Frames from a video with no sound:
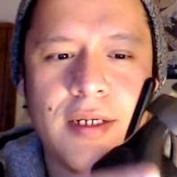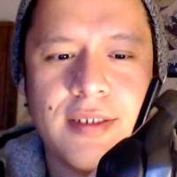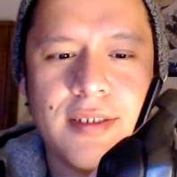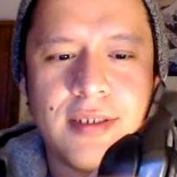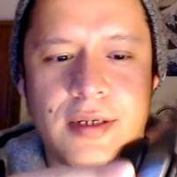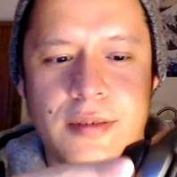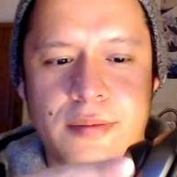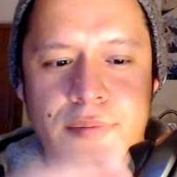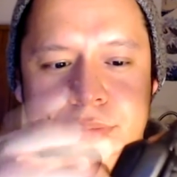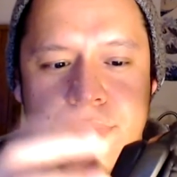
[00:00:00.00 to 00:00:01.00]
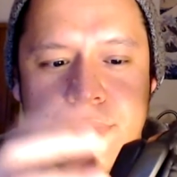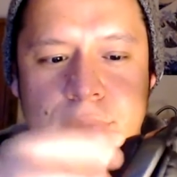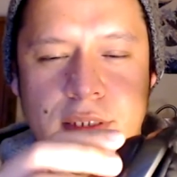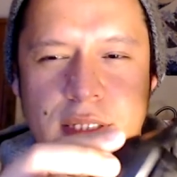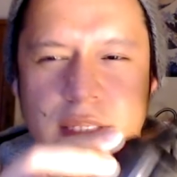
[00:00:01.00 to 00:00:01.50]
it's a
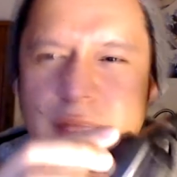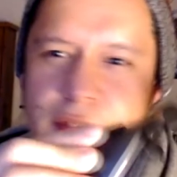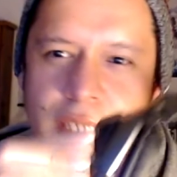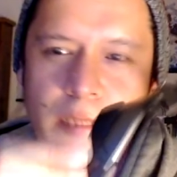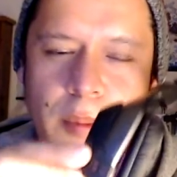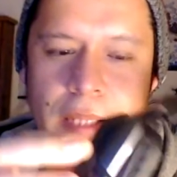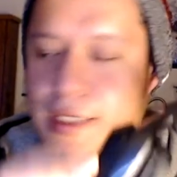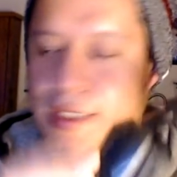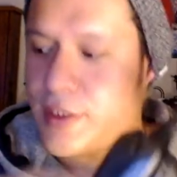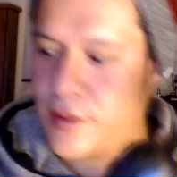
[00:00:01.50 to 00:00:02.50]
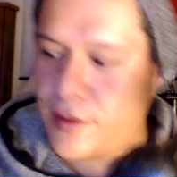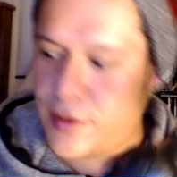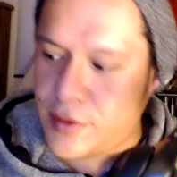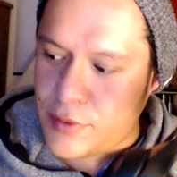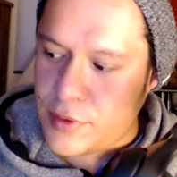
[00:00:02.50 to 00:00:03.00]
different type of plastic than
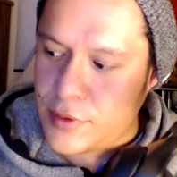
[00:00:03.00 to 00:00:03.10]
this one.